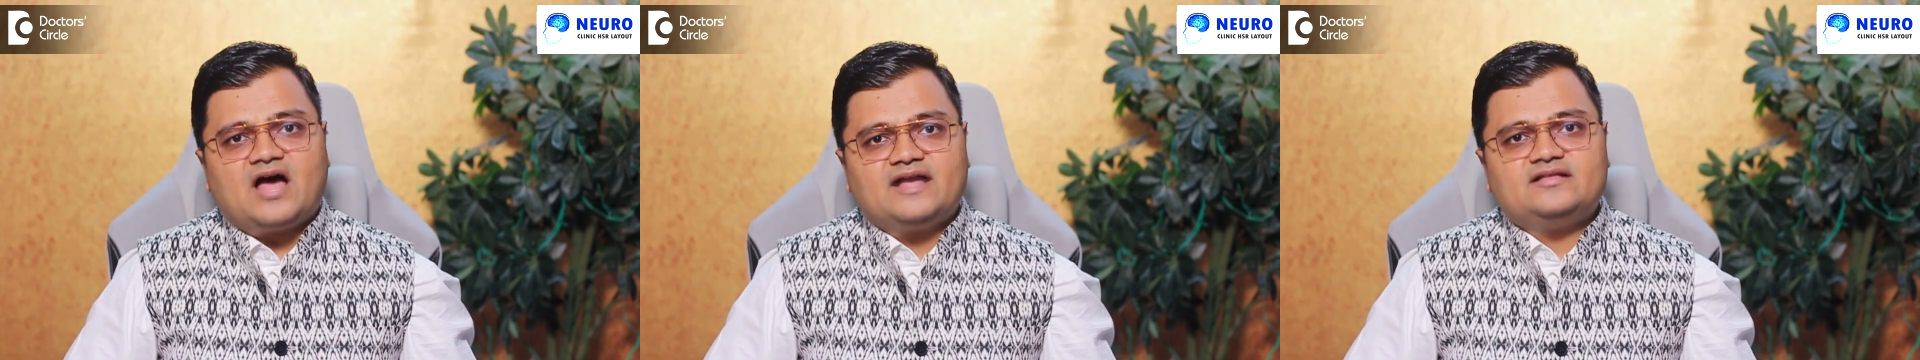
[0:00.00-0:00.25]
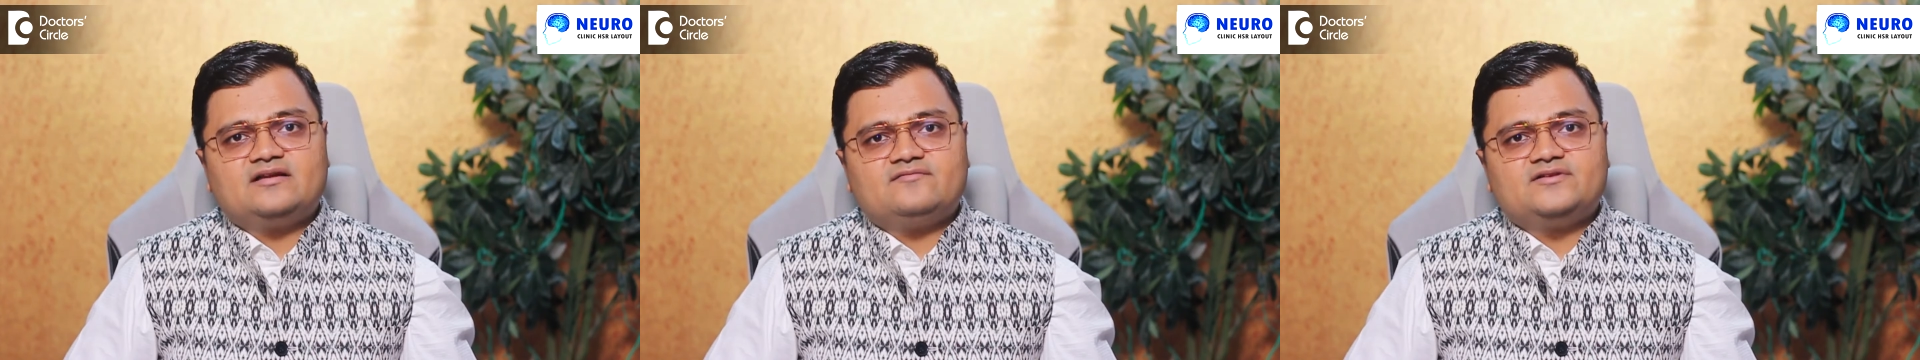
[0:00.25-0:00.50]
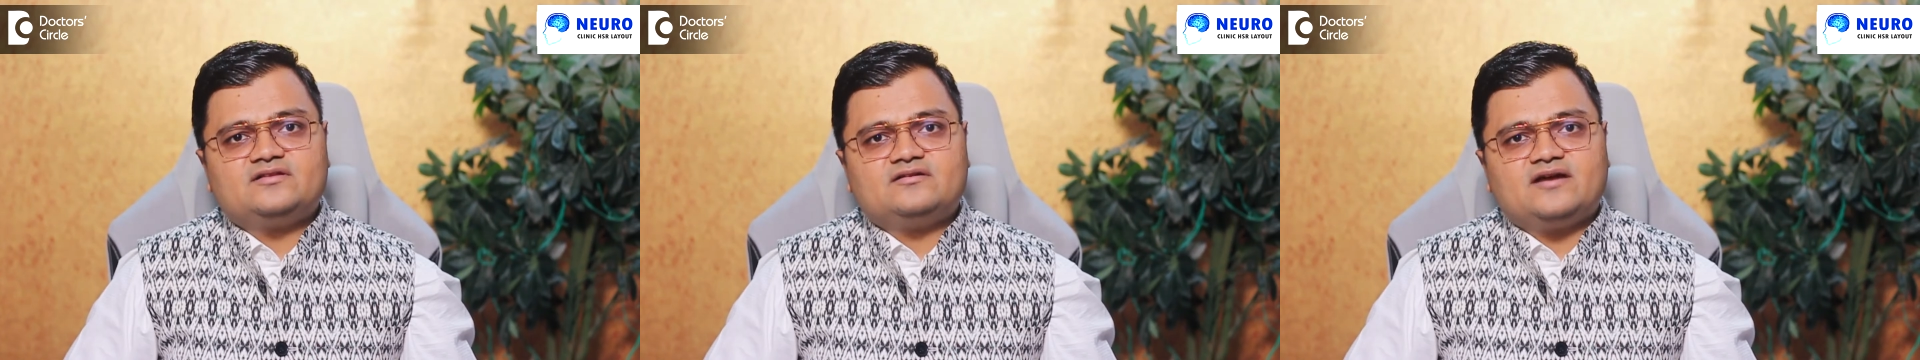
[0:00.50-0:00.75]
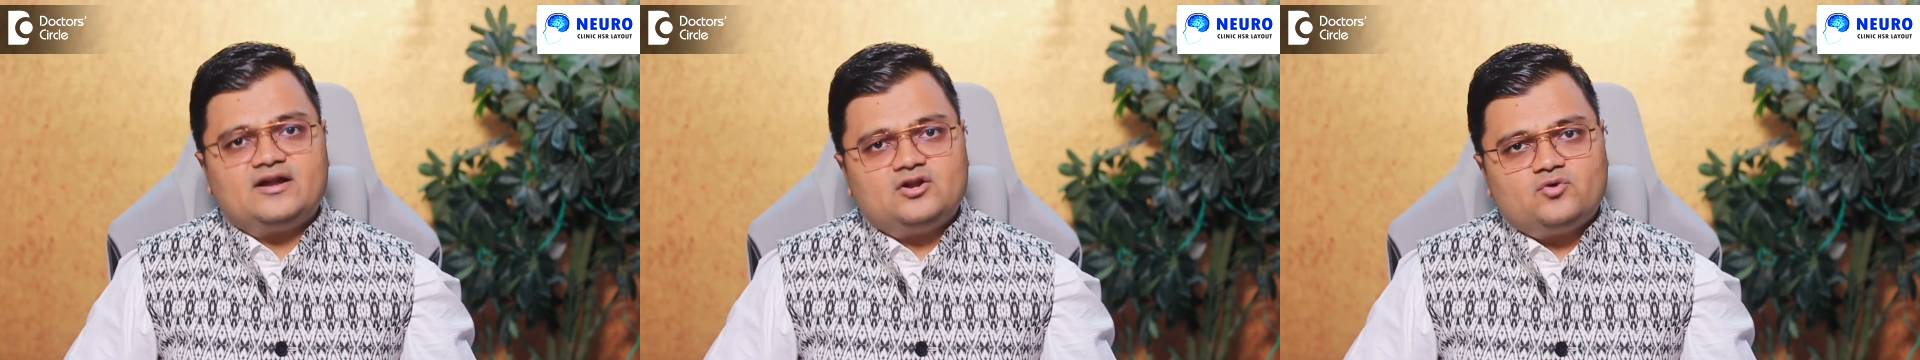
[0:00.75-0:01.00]
either with
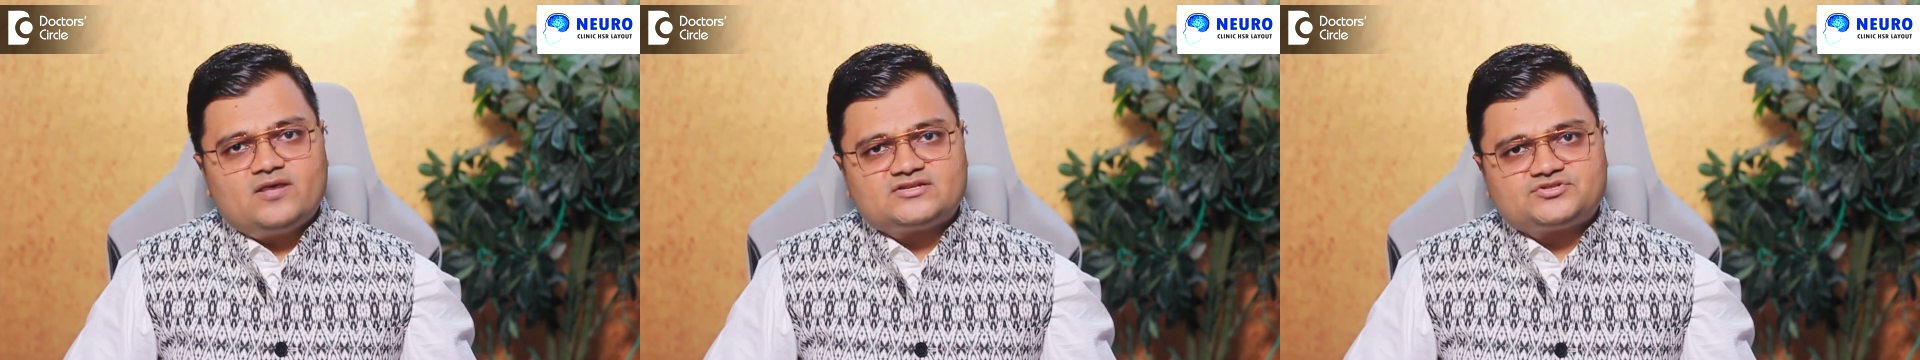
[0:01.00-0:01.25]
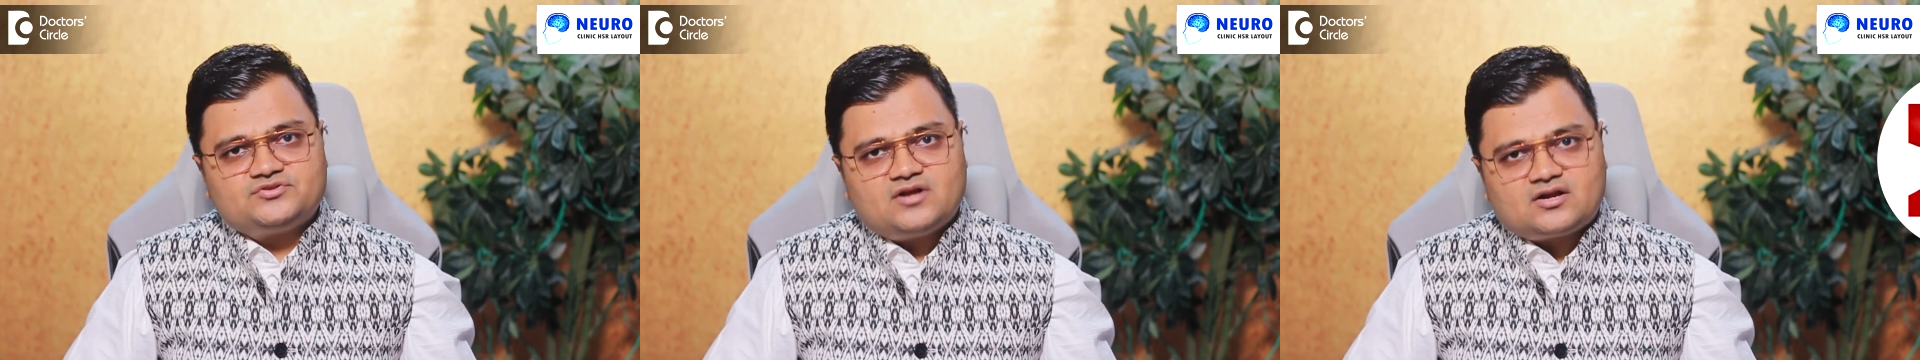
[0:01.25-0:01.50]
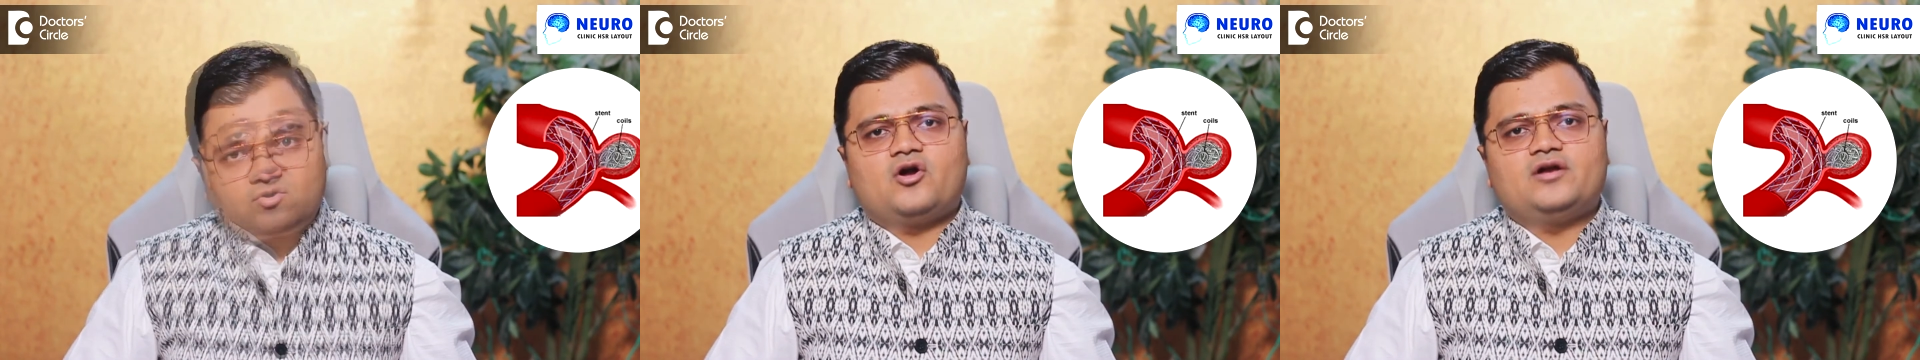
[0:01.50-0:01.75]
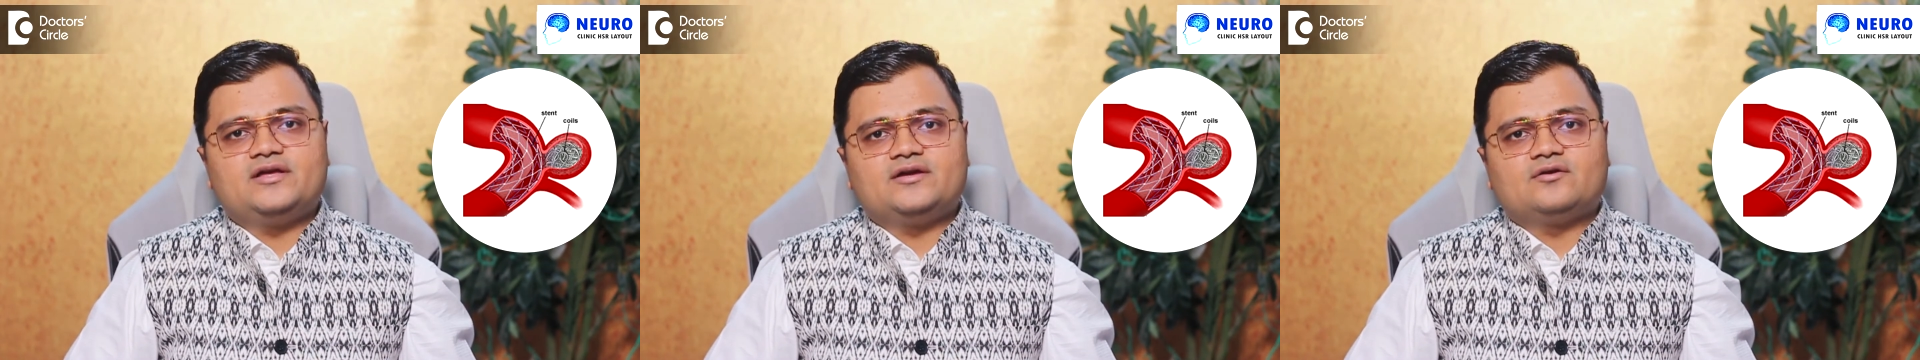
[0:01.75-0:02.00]
a endovascular
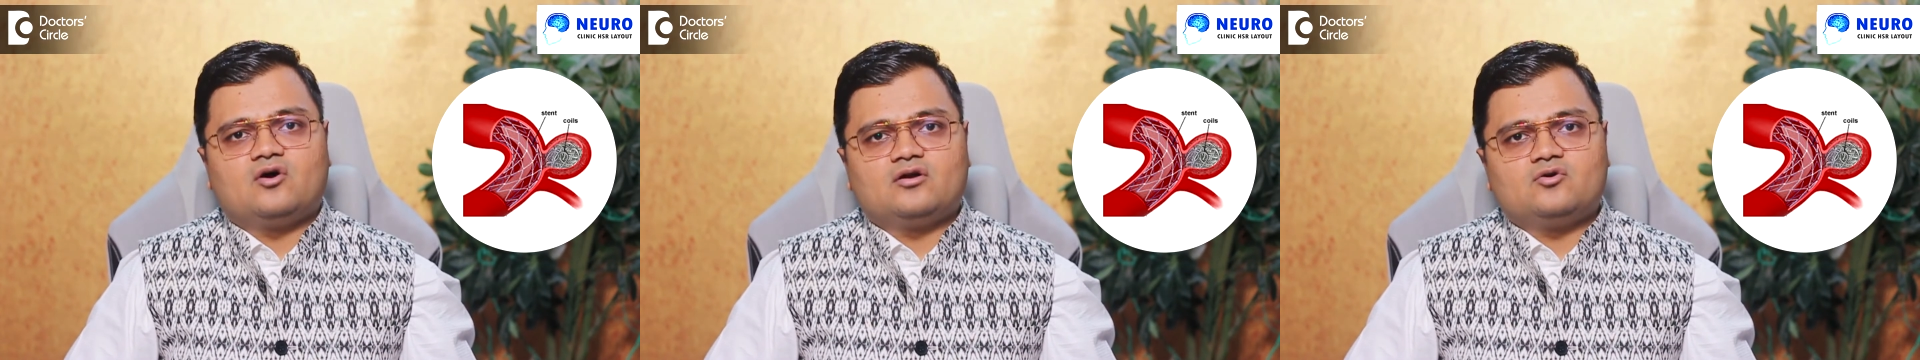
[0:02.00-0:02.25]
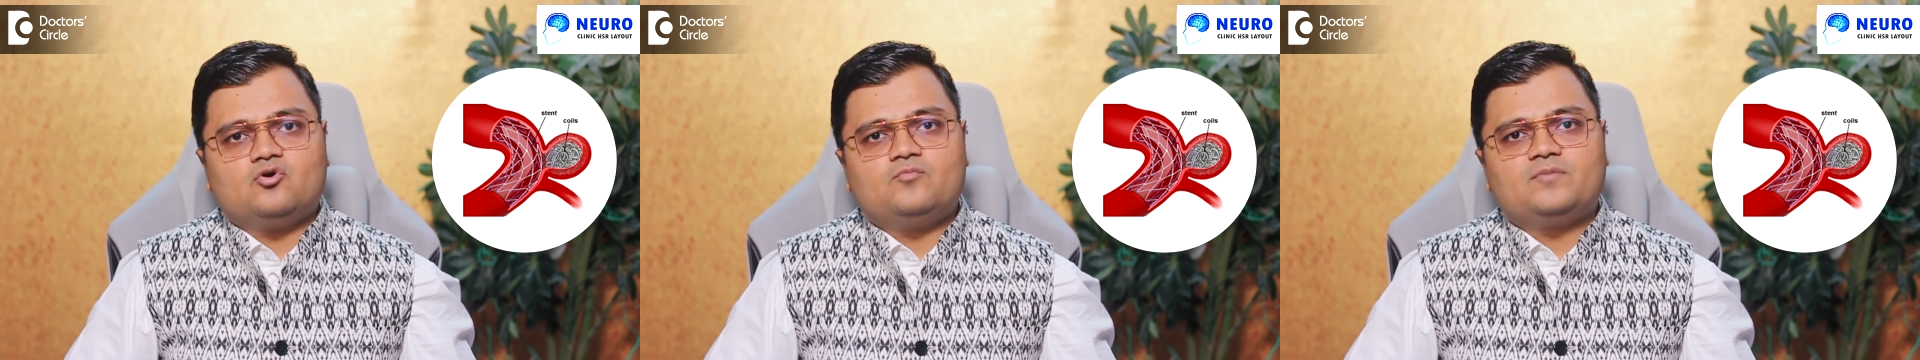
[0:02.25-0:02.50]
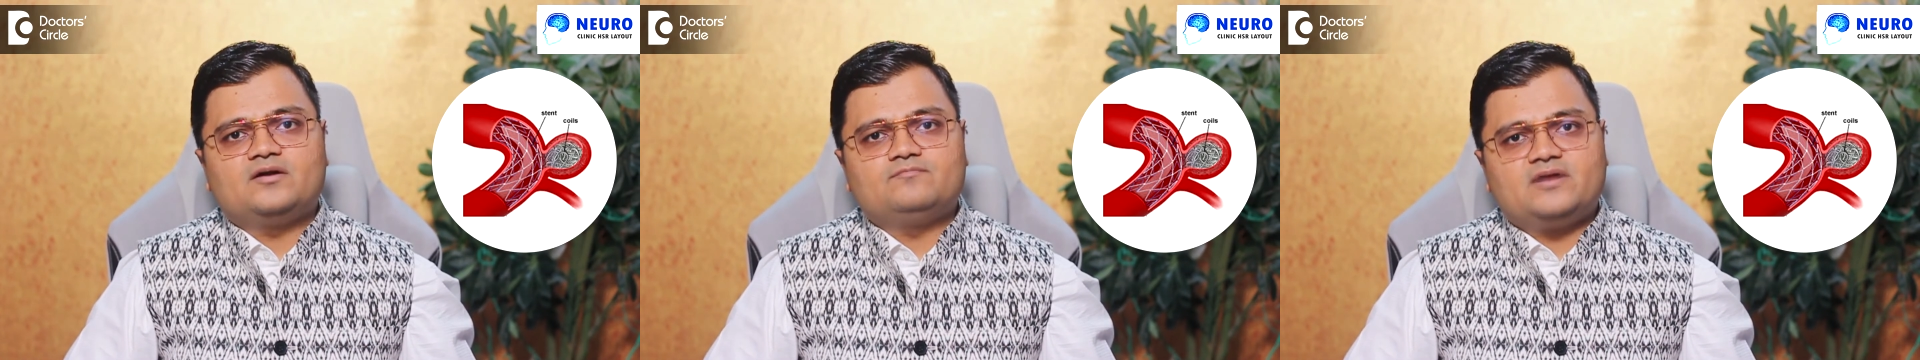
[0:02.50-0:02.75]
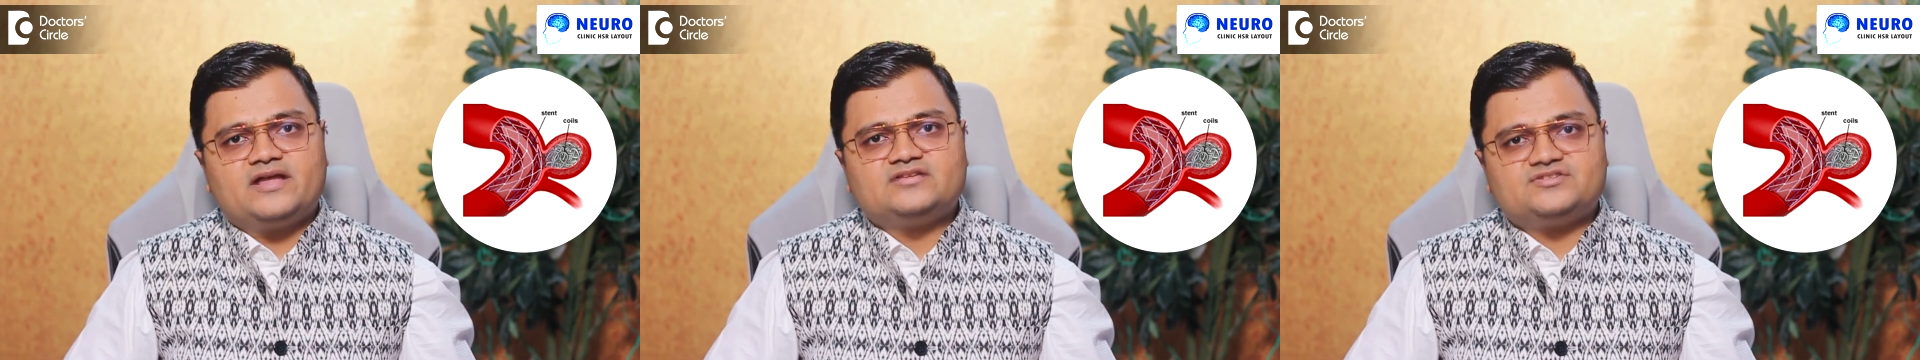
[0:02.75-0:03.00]
coiling or open
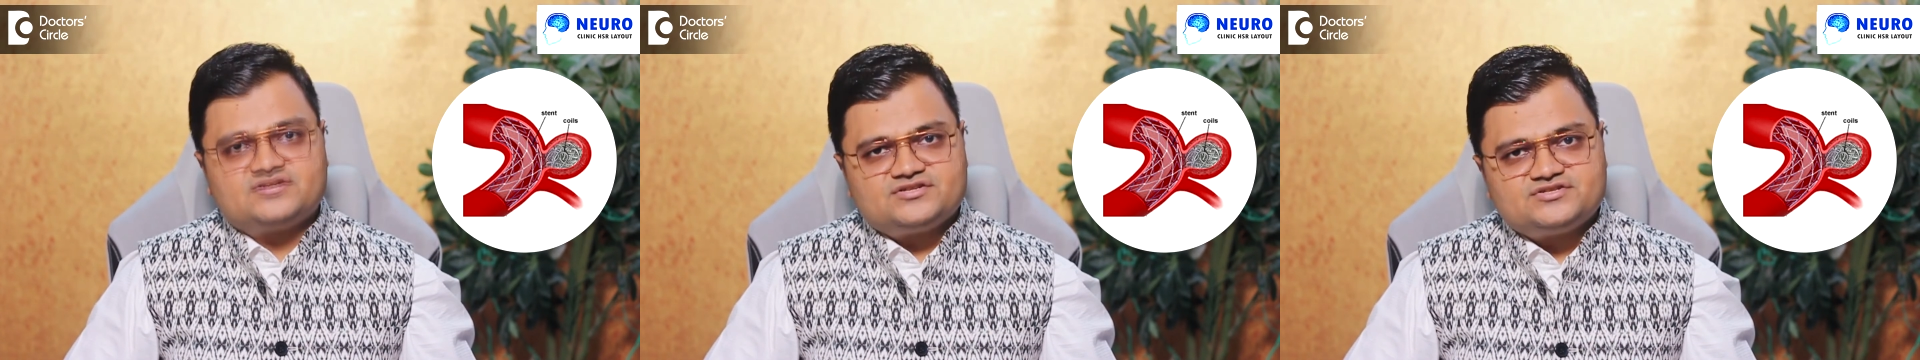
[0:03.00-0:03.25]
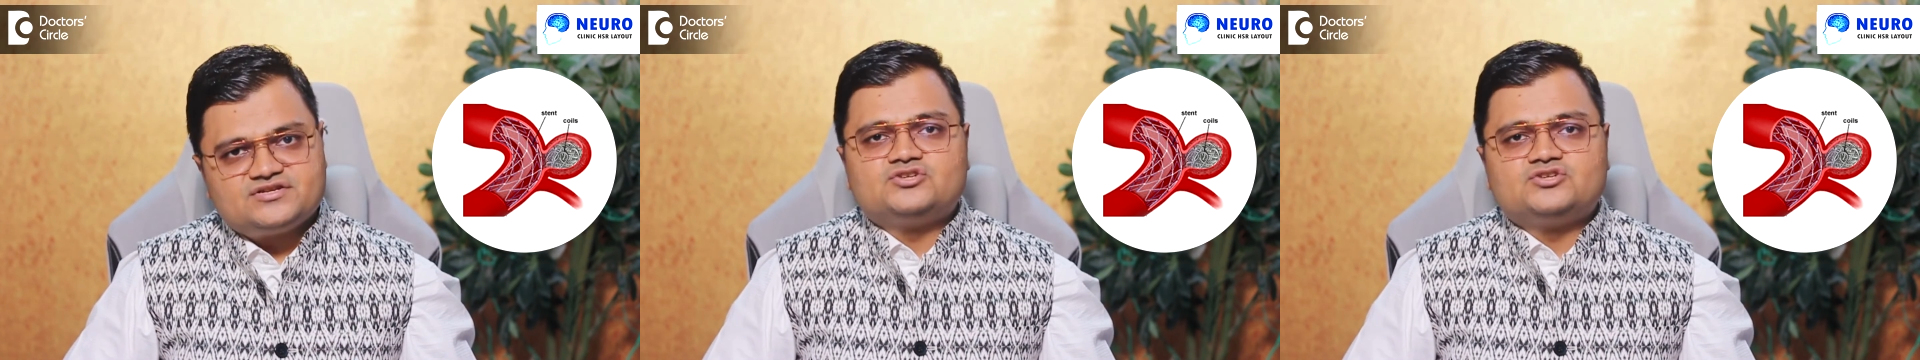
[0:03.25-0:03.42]
brain surgery.